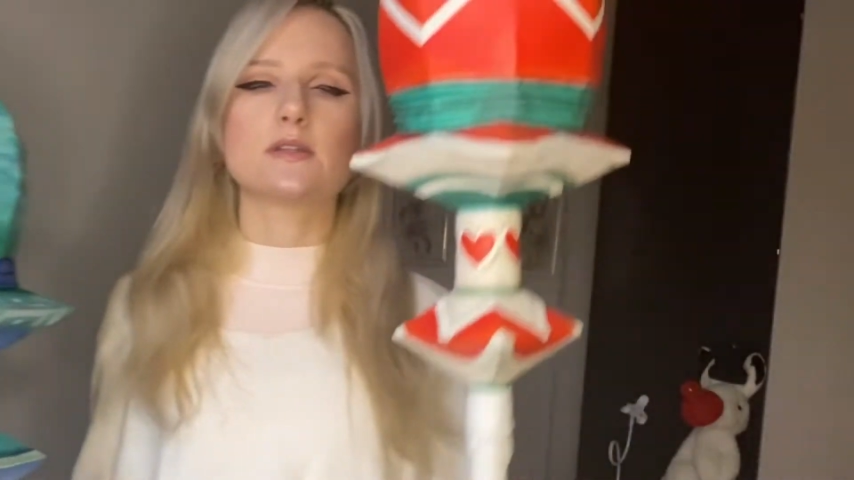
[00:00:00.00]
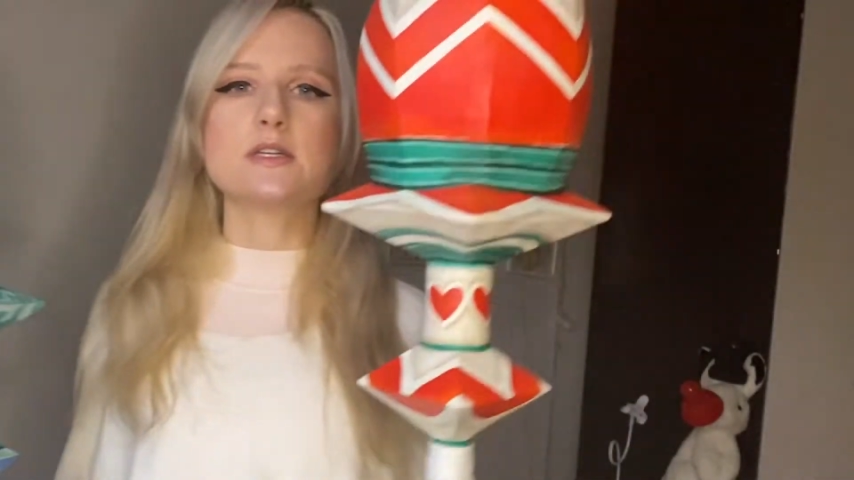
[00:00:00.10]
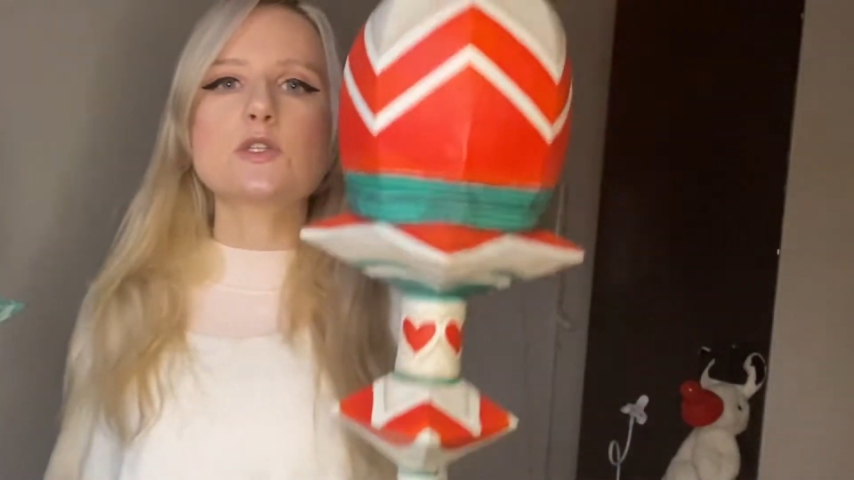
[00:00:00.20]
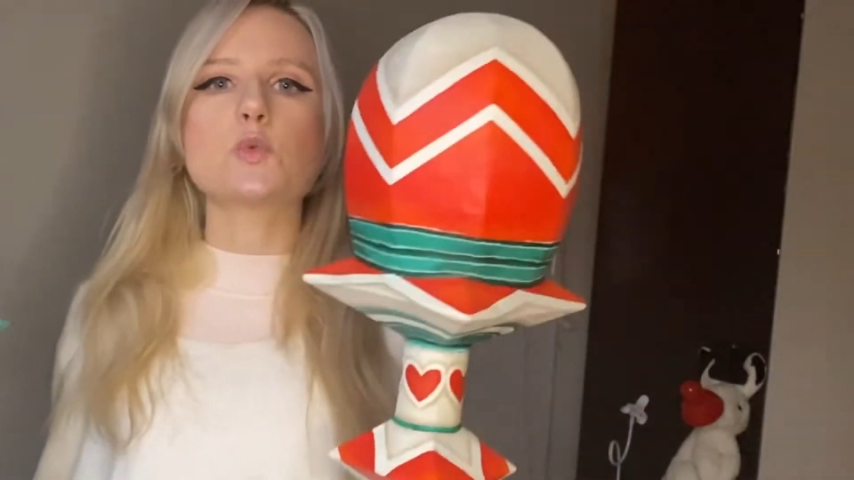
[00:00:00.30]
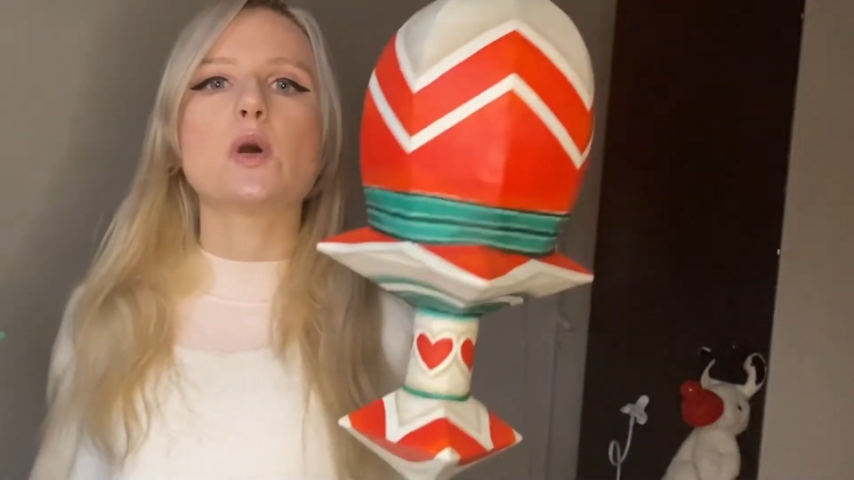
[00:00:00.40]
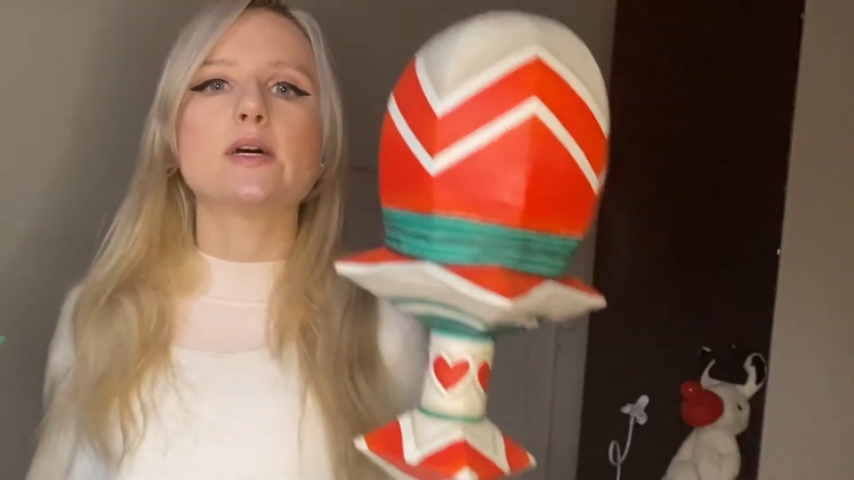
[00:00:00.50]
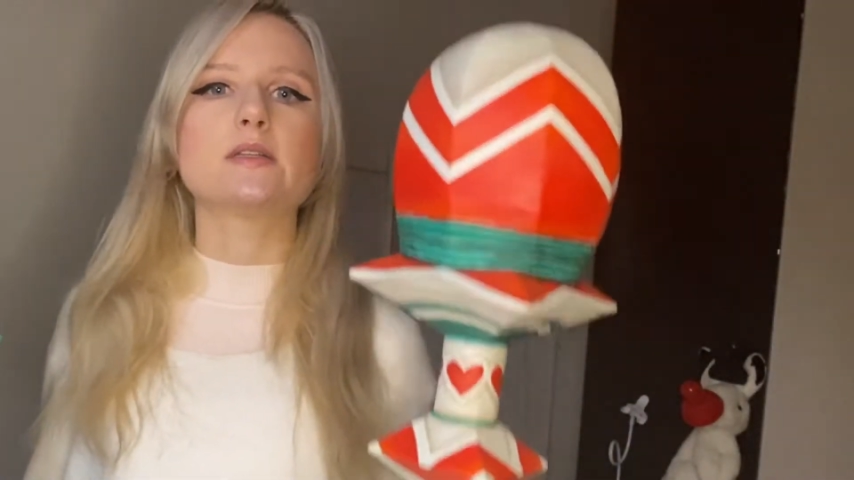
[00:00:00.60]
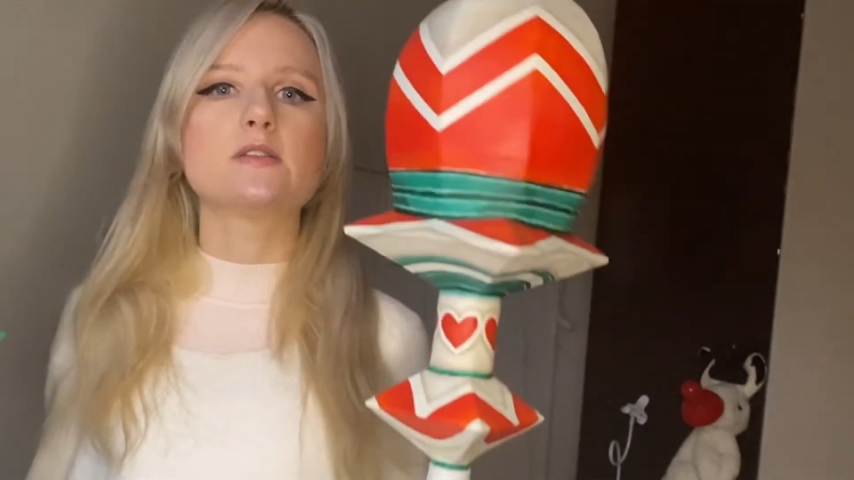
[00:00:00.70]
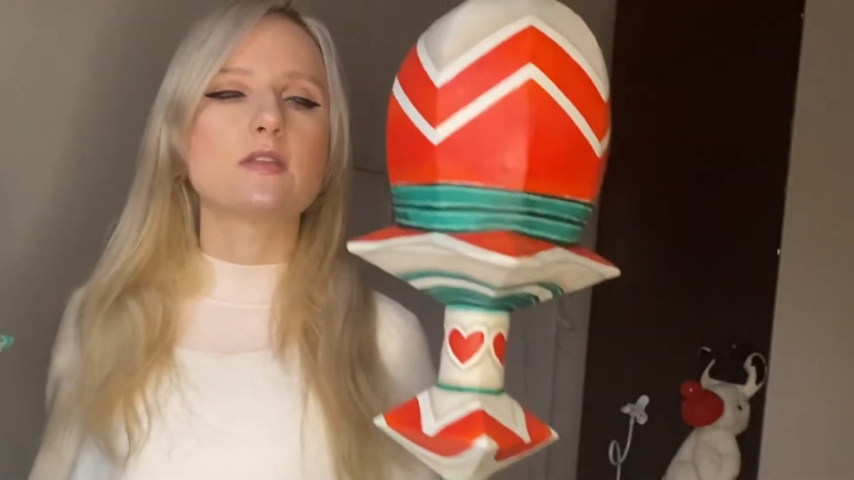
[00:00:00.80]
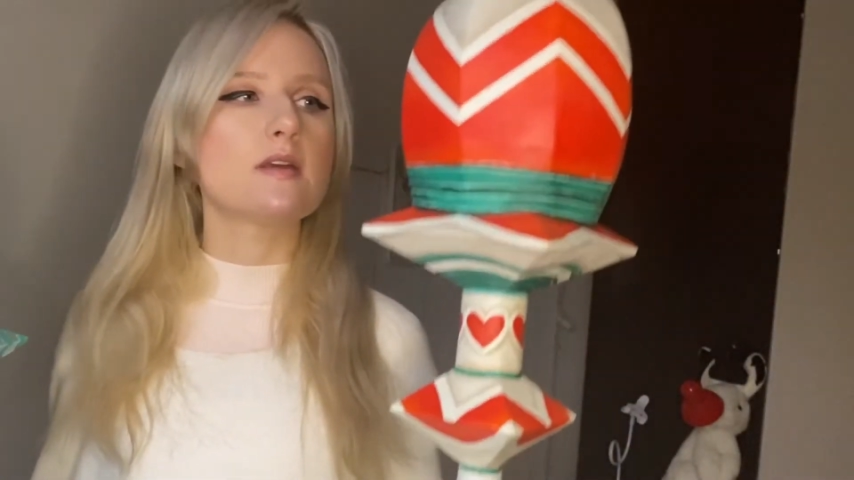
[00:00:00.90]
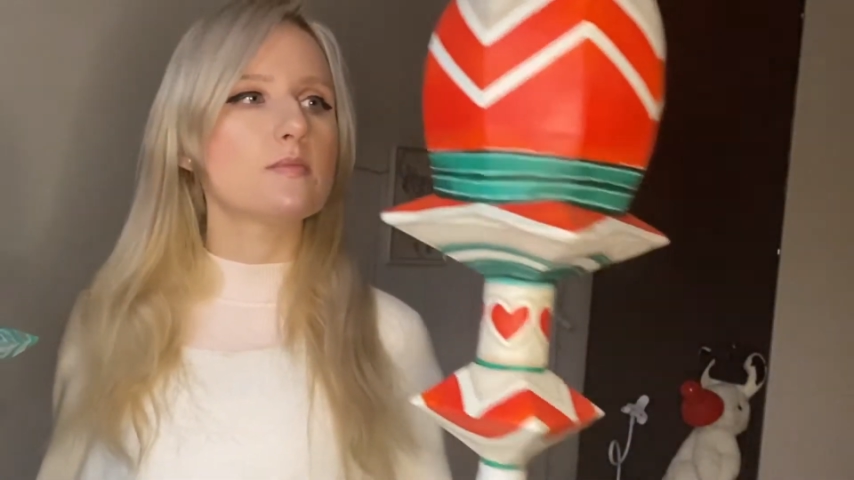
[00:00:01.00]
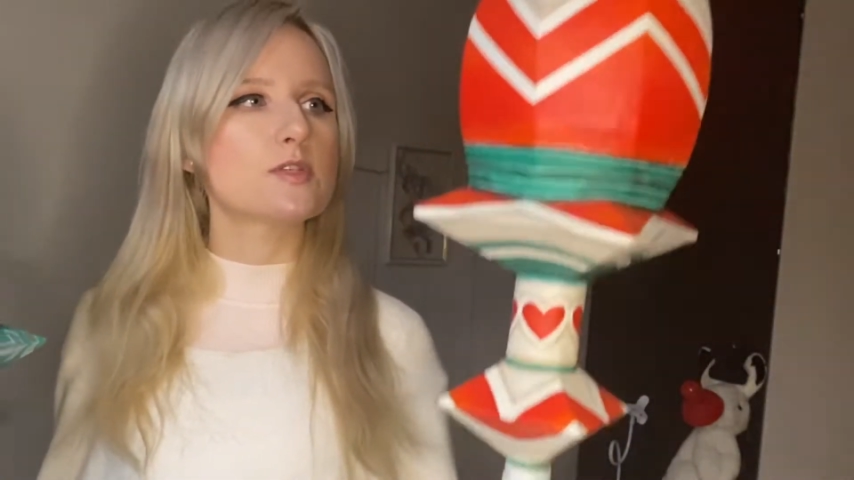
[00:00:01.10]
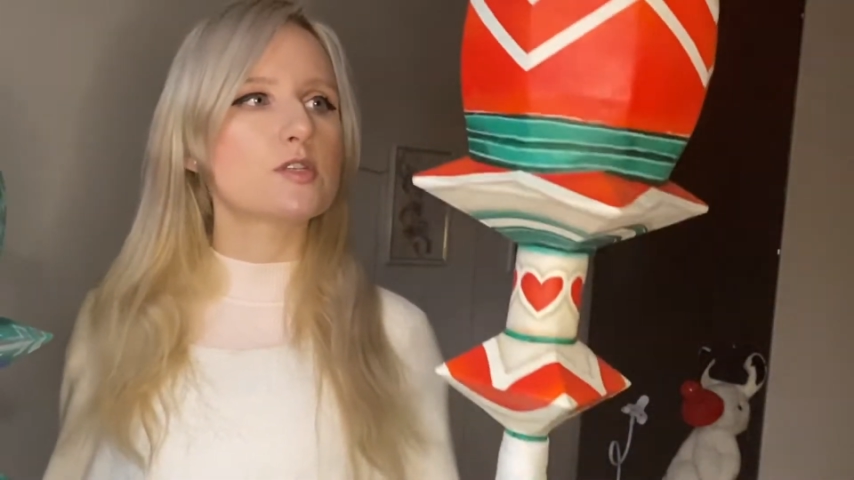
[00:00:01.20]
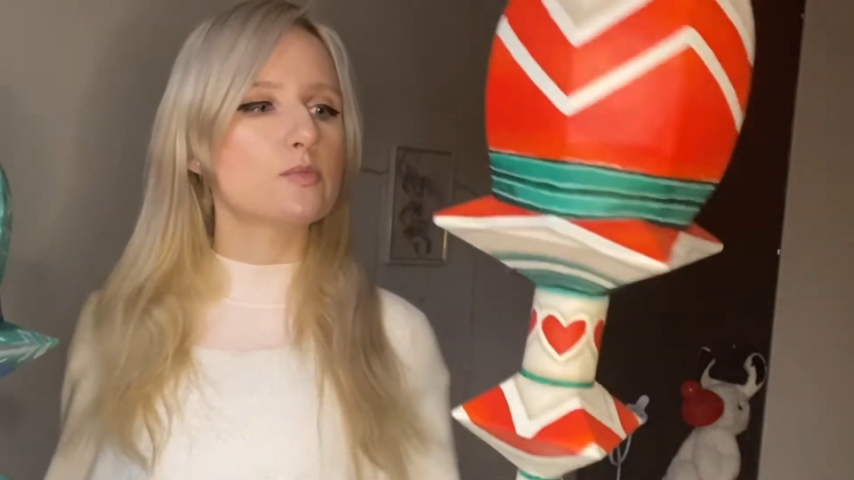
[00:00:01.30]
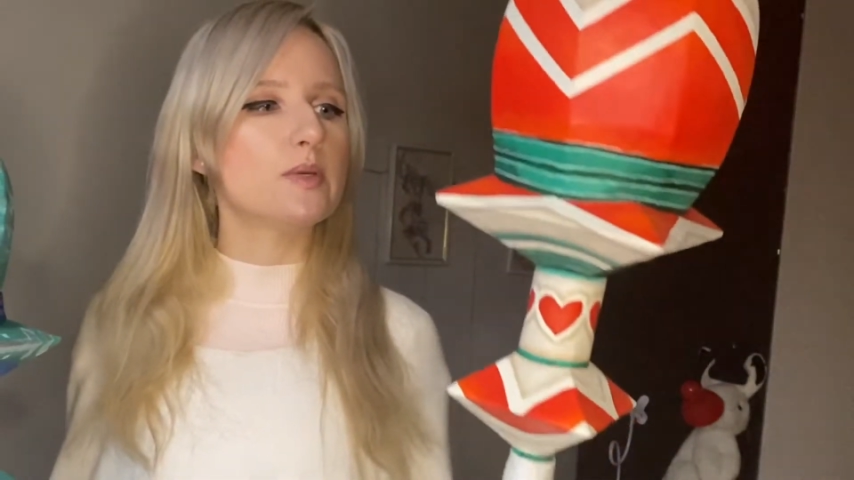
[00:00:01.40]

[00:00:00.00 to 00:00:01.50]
this one seems to